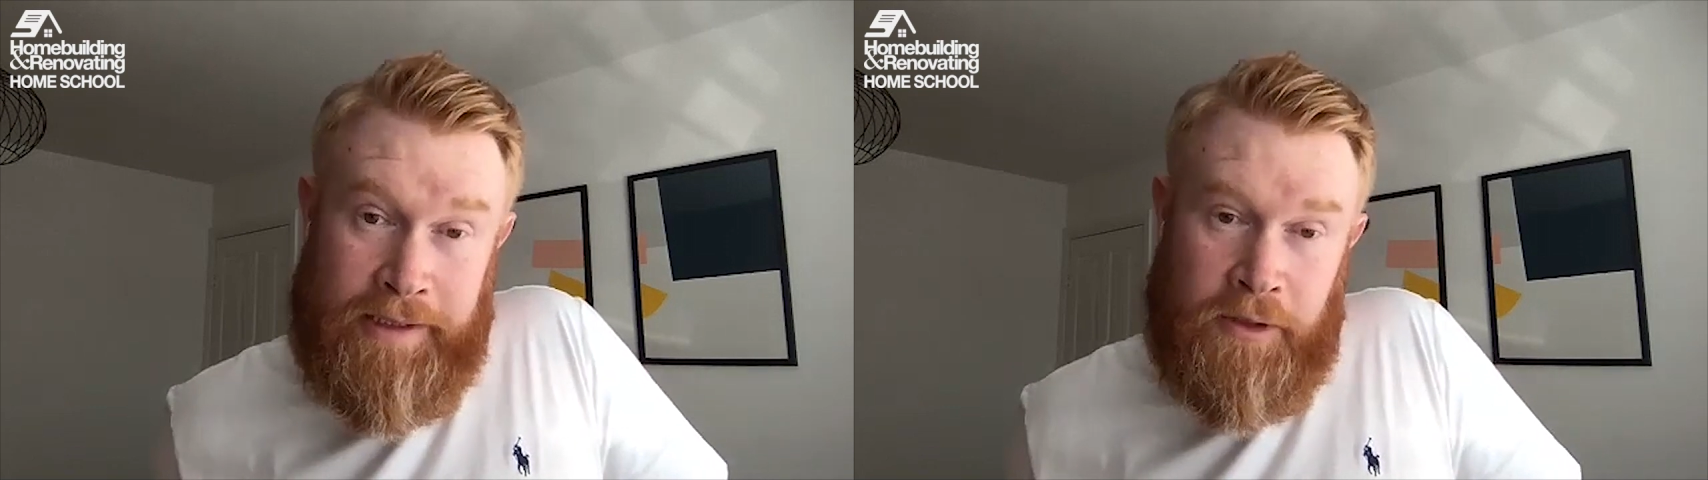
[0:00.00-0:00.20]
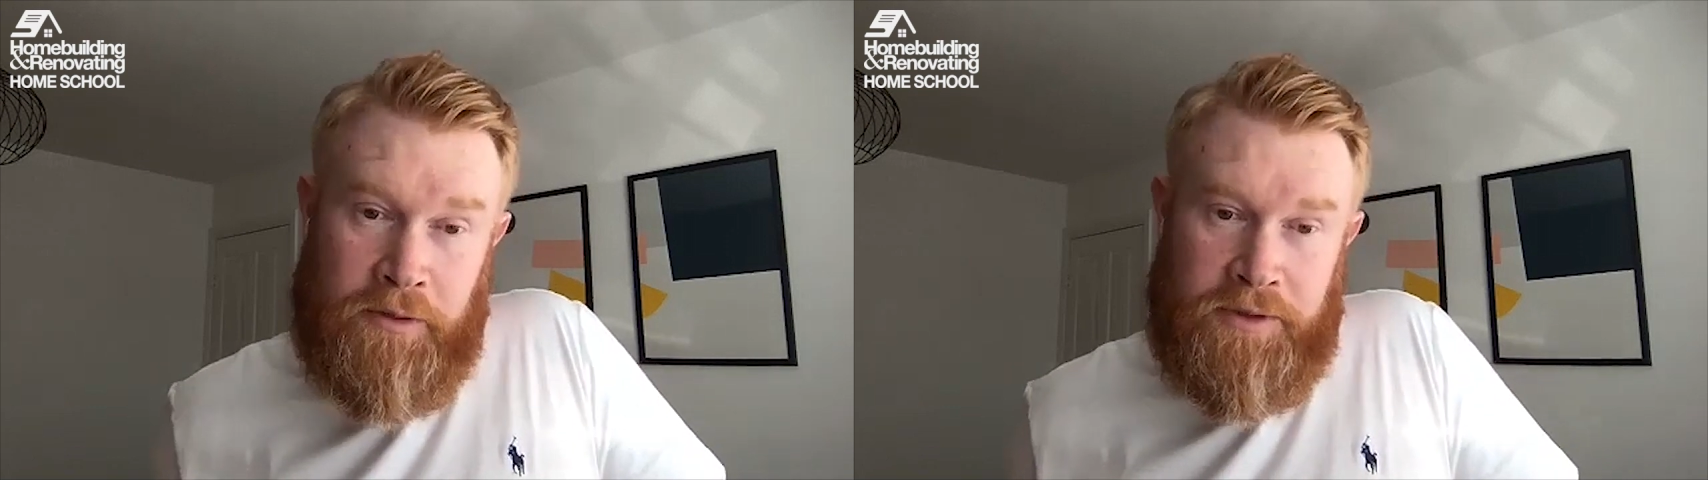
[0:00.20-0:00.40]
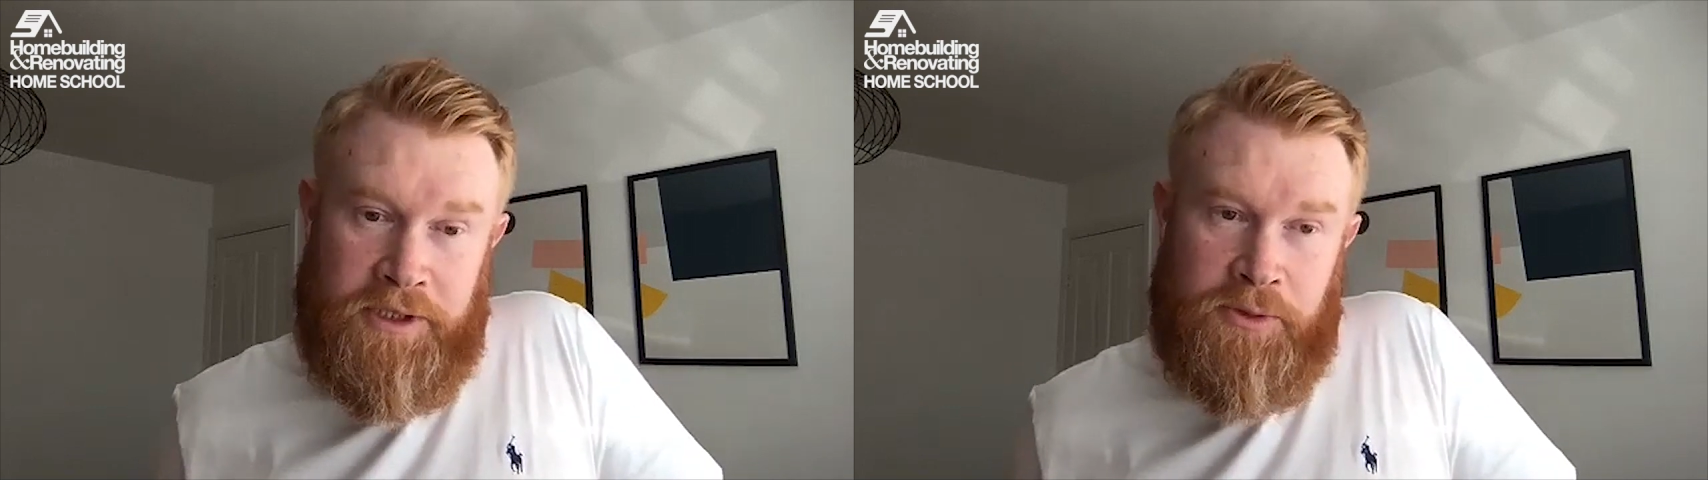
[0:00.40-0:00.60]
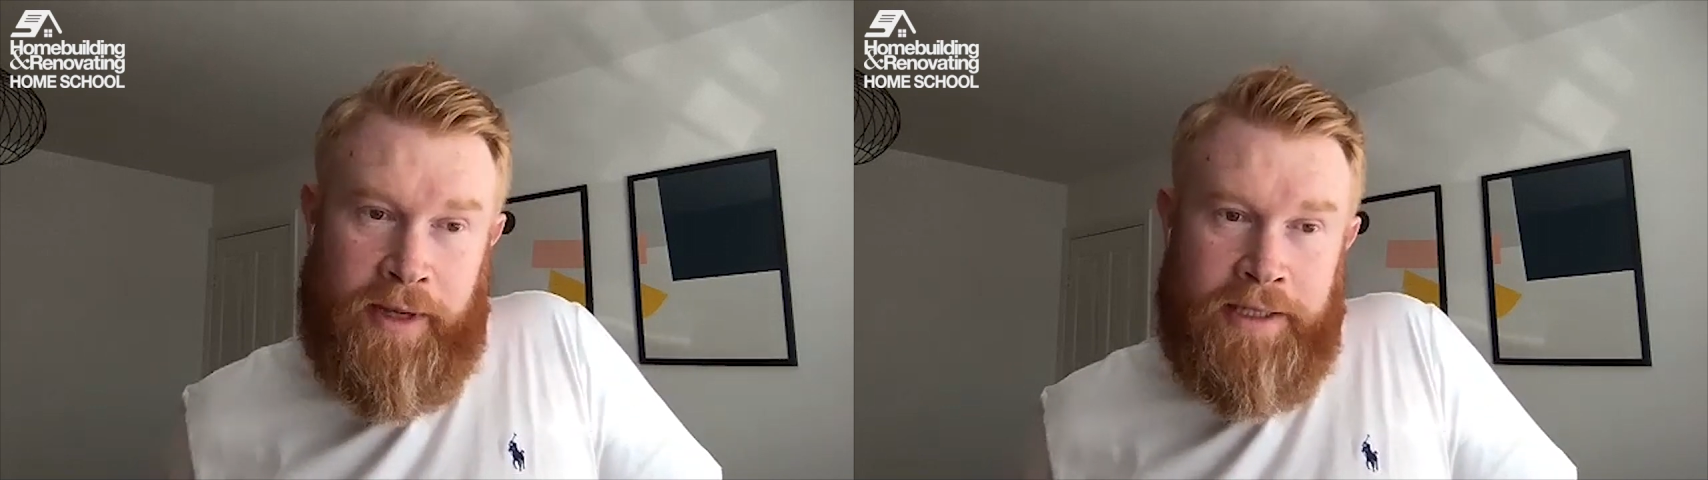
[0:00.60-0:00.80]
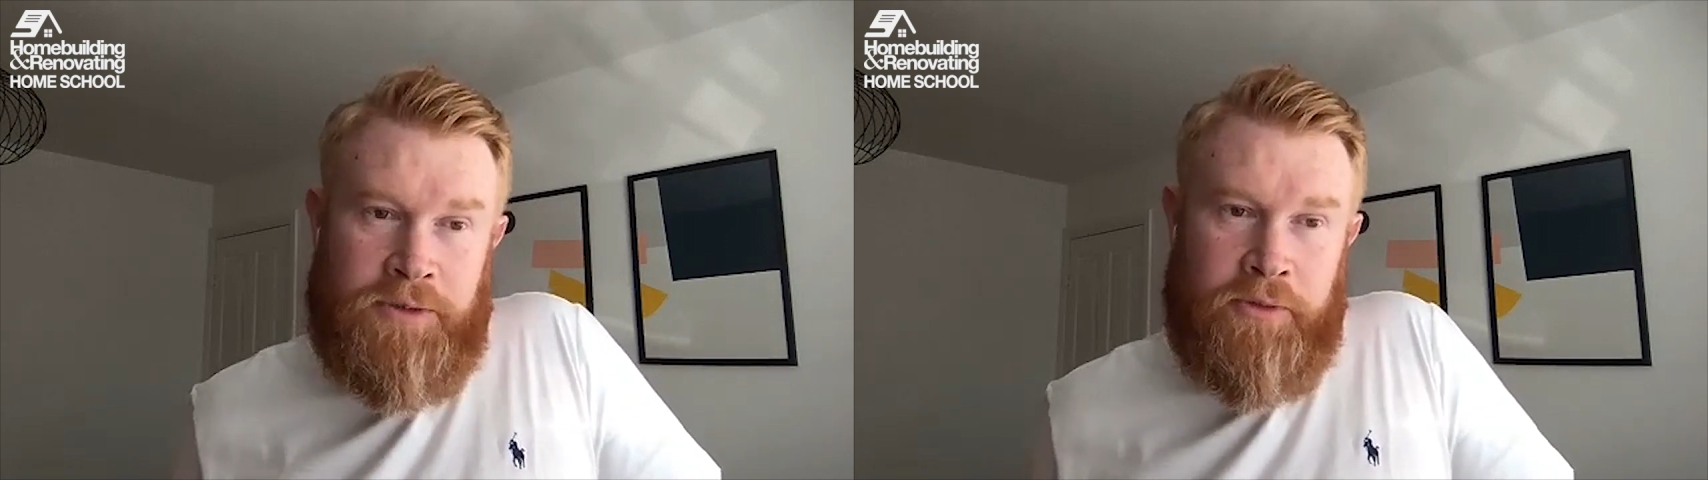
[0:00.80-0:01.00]
and good
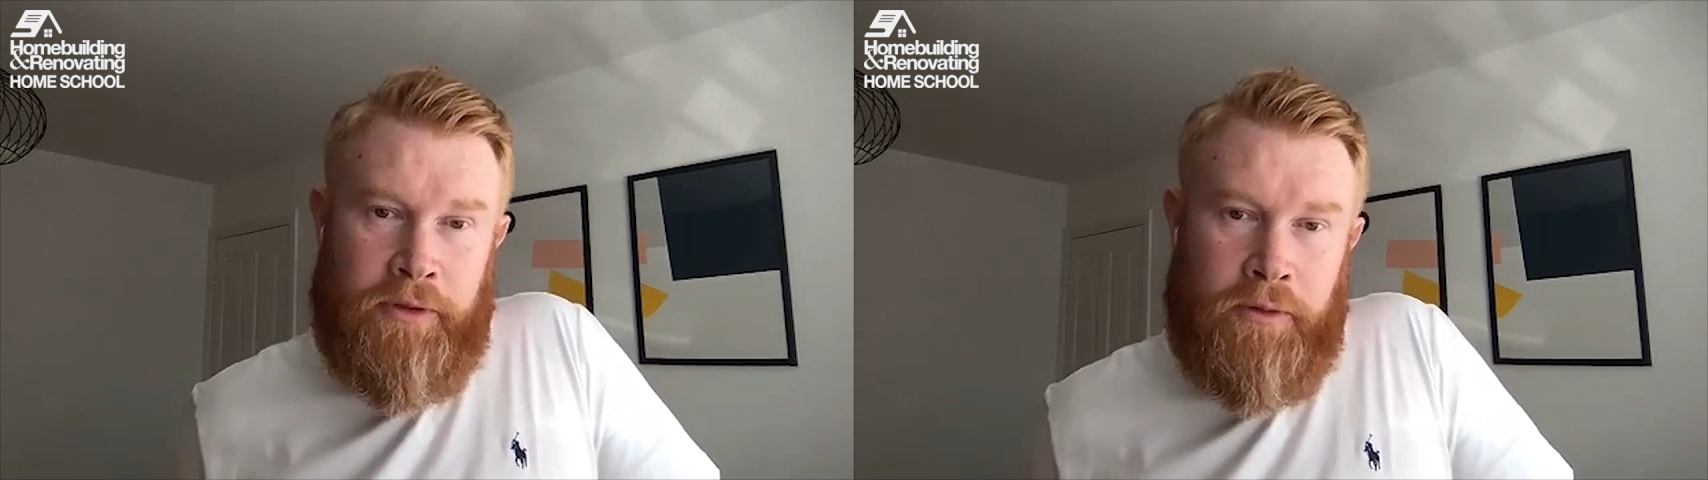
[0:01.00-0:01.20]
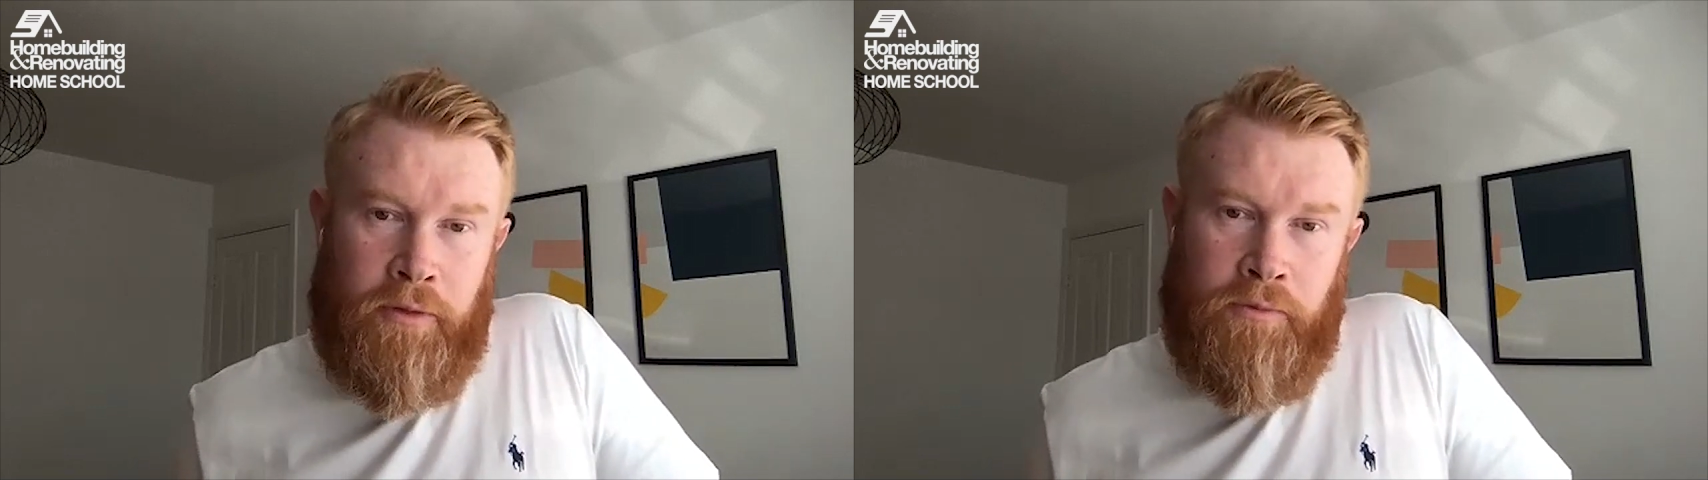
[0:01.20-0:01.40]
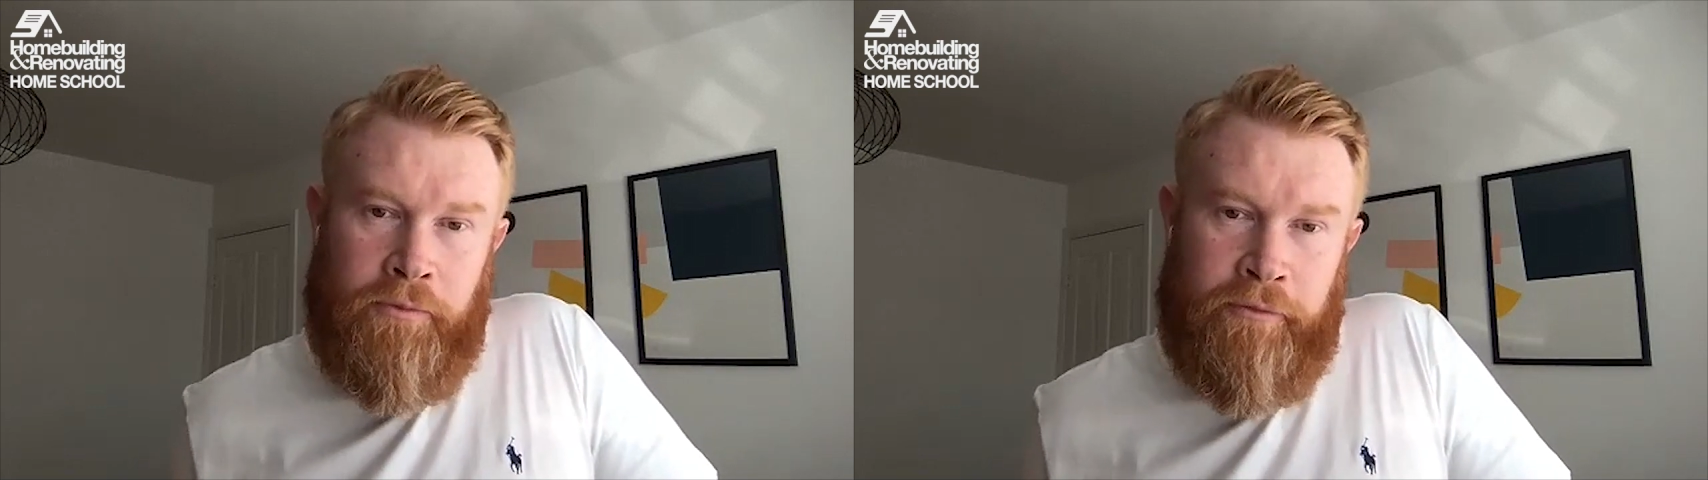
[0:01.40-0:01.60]
space within their homes.